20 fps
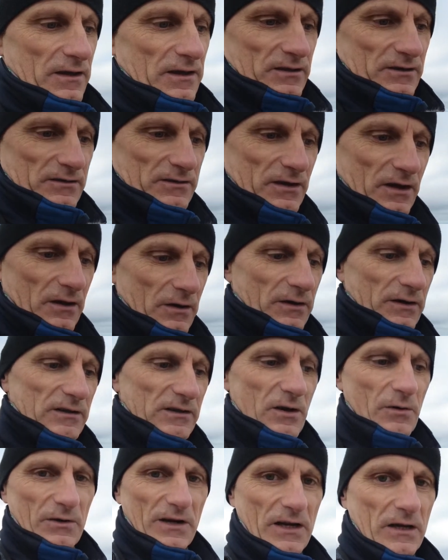So
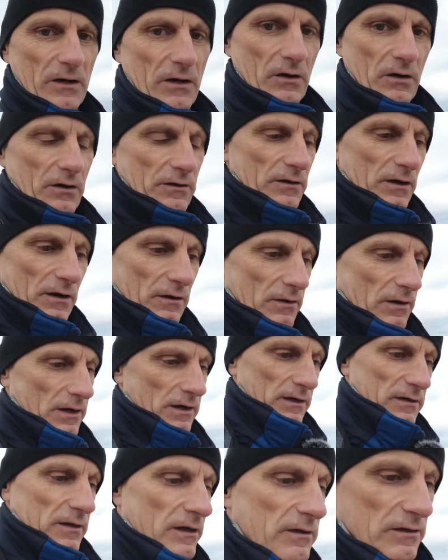don't need,
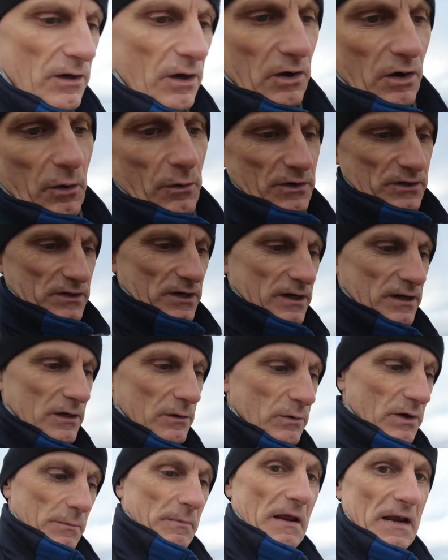don't always need it.
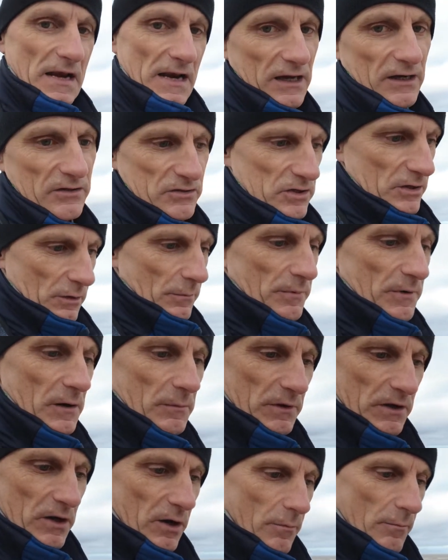Would have been nice to. I'll
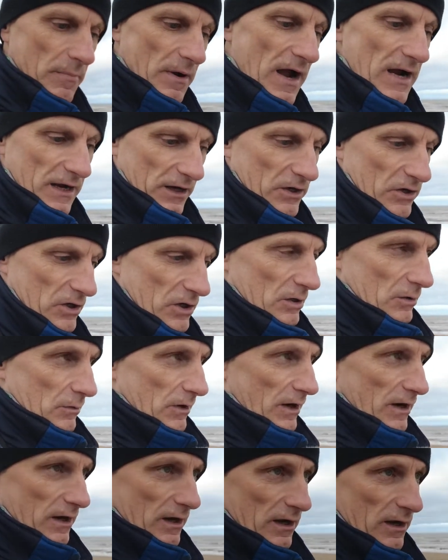probably come back and do
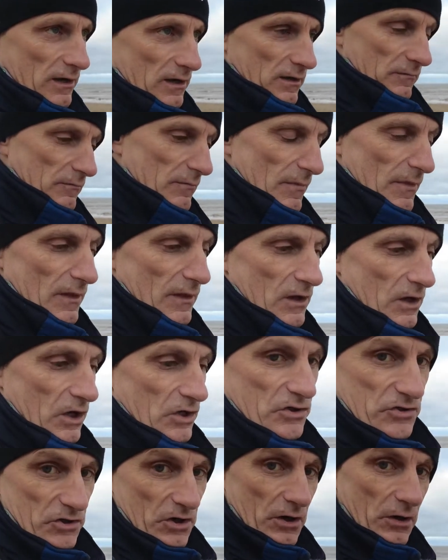a
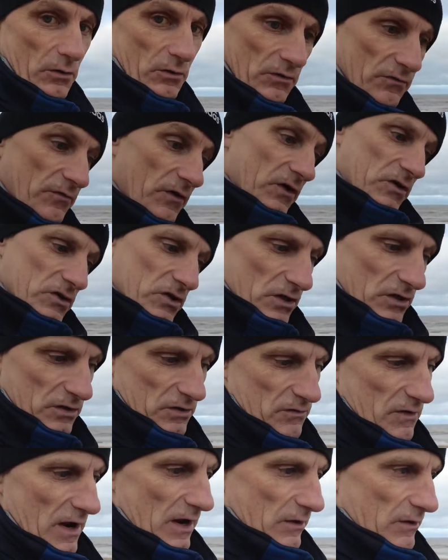drone footage
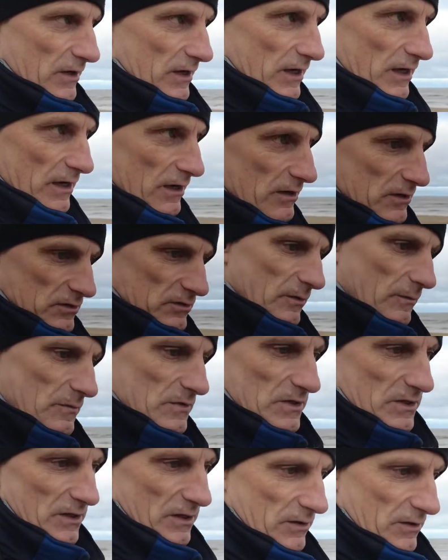around here at some
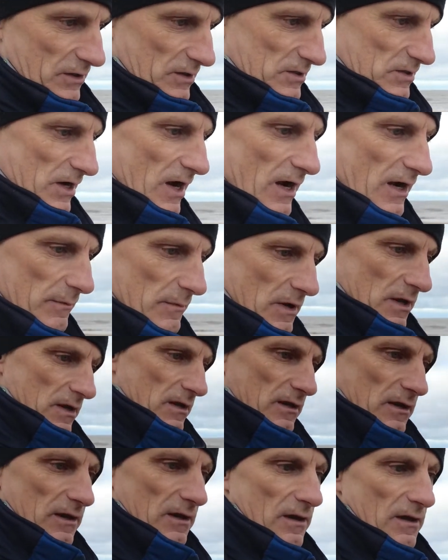other time.
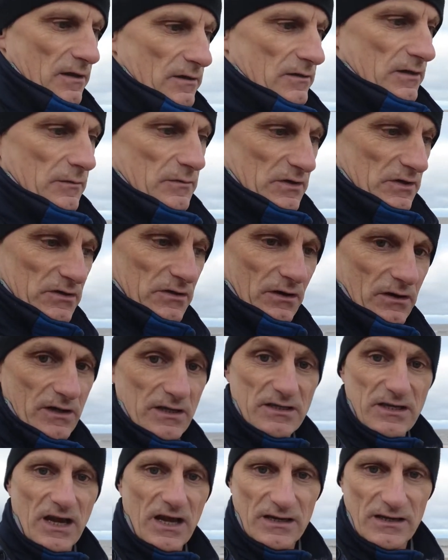Seems it's only
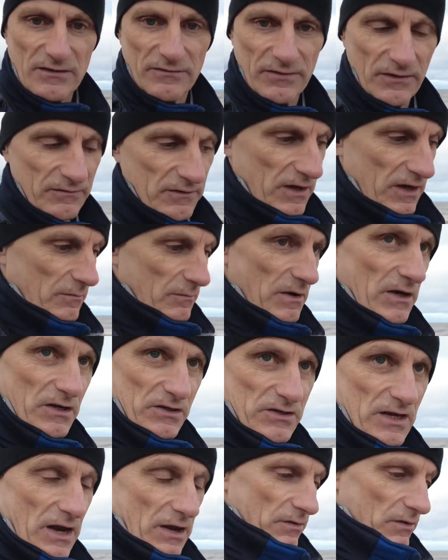10-15
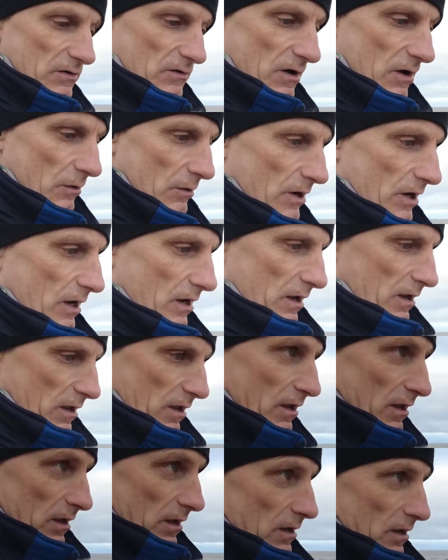minutes down the road.
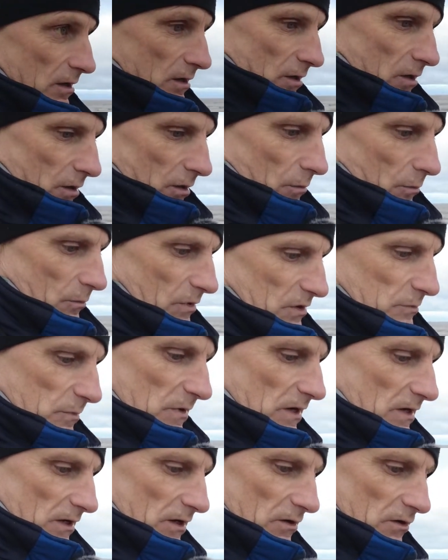But it's
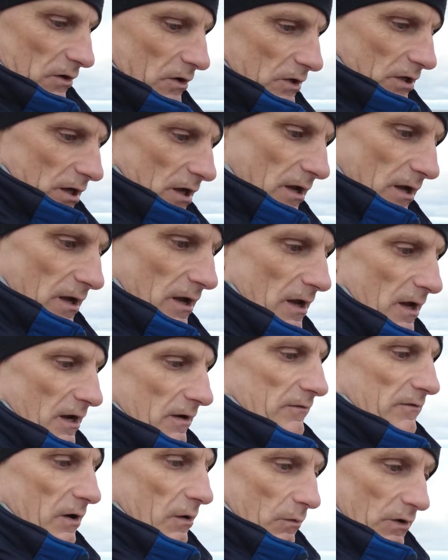been good.
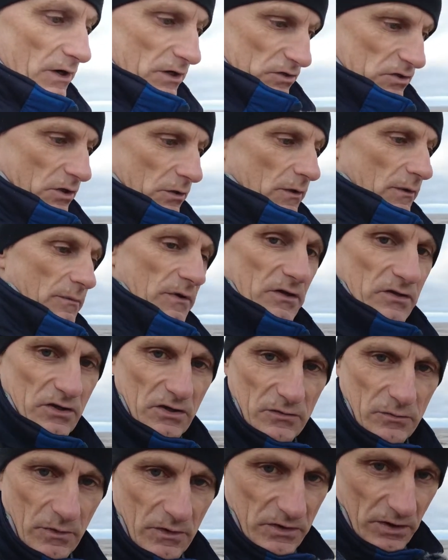I've got 1 or 2
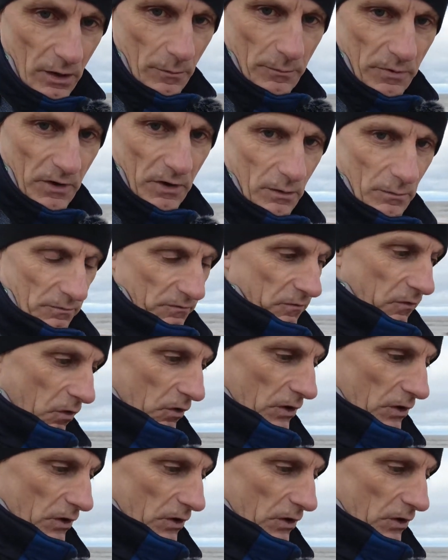images which I'll put up for